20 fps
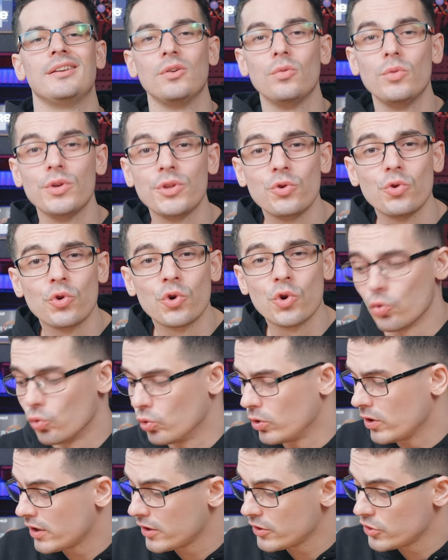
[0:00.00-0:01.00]
With your
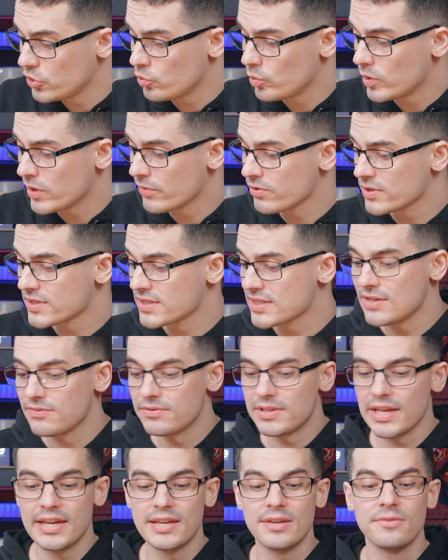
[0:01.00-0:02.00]
cooler, you would have
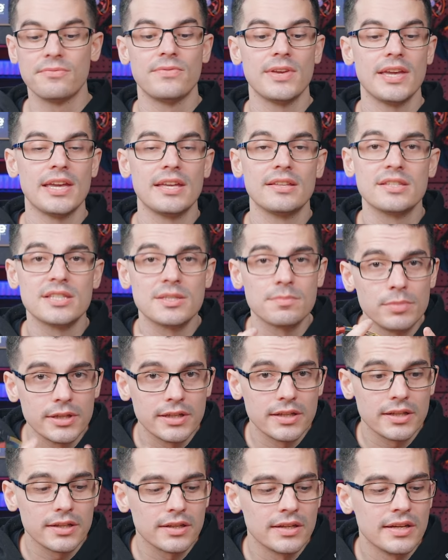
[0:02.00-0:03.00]
received a fan
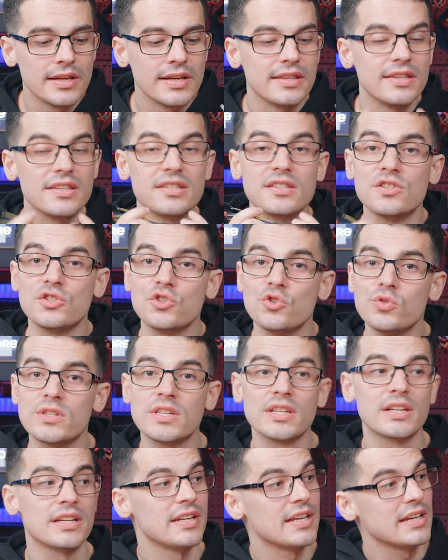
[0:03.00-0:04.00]
splitter. This is used
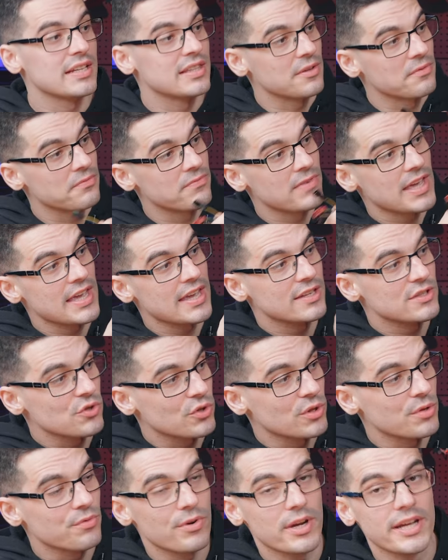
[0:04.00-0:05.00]
to connect the fans on
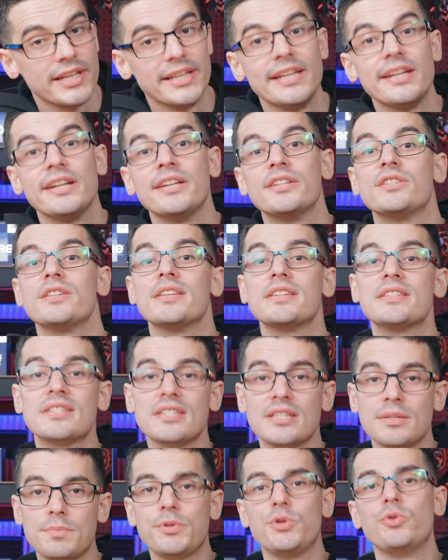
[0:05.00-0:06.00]
the radiator to the
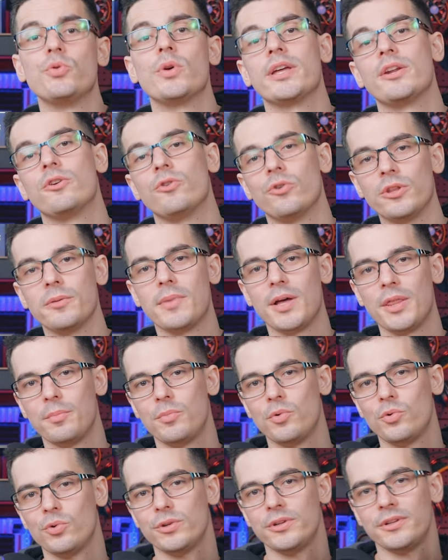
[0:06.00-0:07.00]
CPU header on the
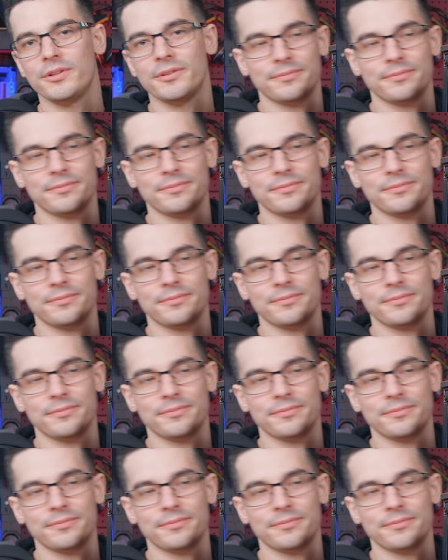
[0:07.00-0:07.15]
motherboard.